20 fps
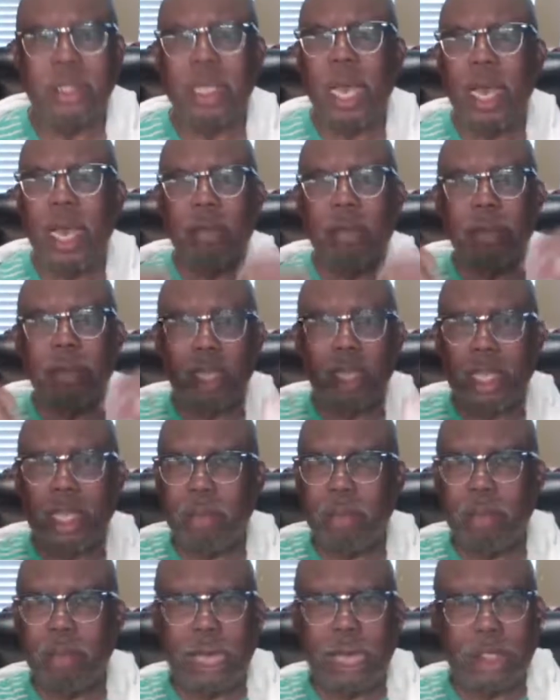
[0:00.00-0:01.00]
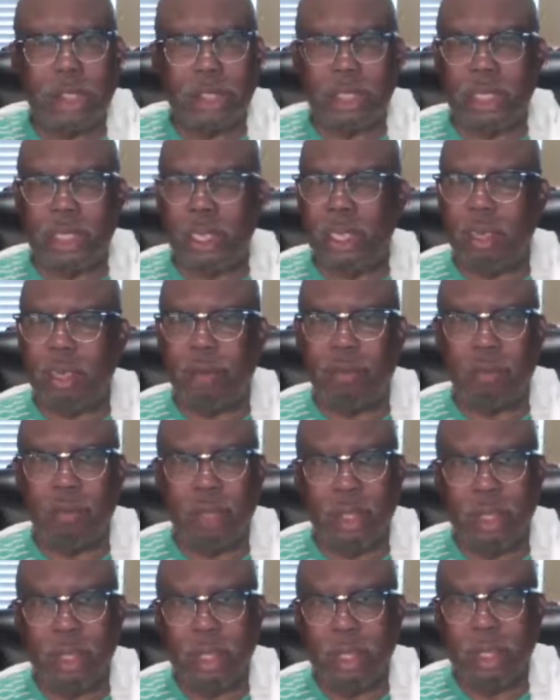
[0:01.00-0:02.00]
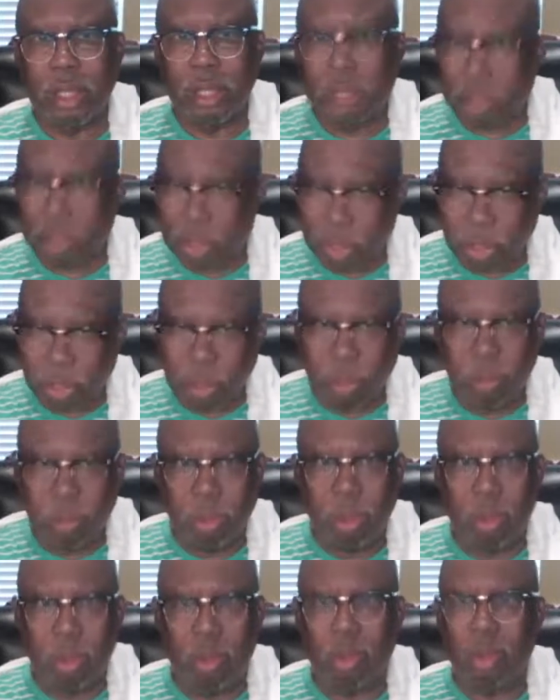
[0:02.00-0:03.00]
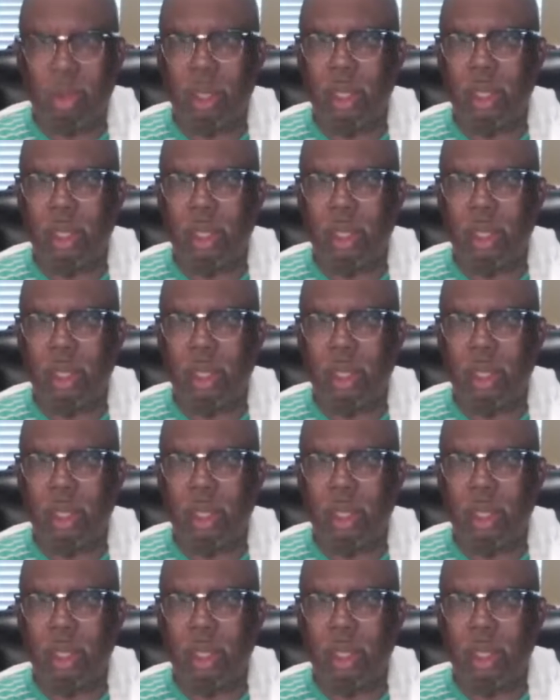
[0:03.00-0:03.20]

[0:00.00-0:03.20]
time to give myself to you, Lord.